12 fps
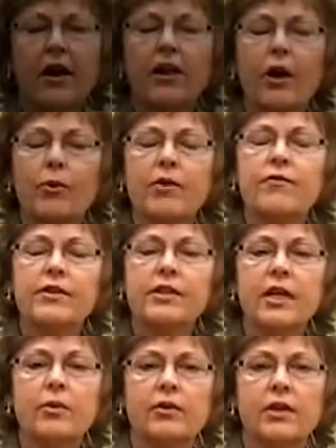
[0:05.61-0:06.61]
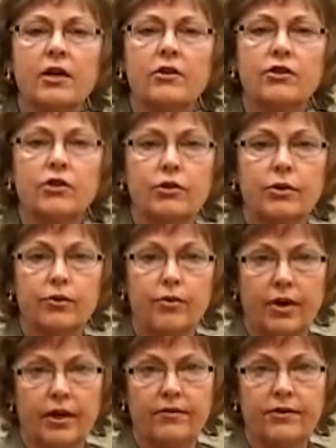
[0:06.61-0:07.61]
we're visiting with Dr. Stuart
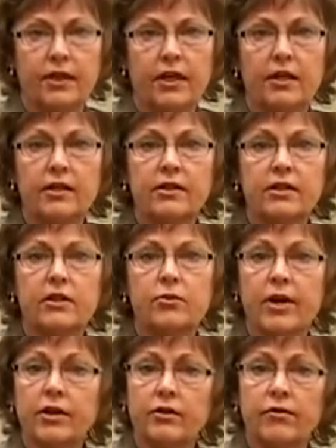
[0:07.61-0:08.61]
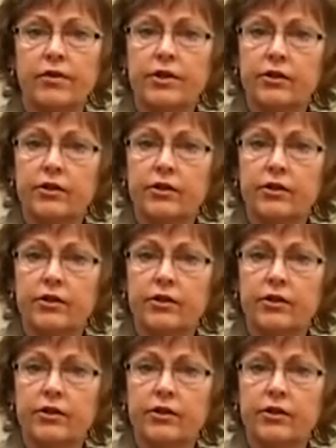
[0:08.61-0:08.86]
Reeves. He is the Director of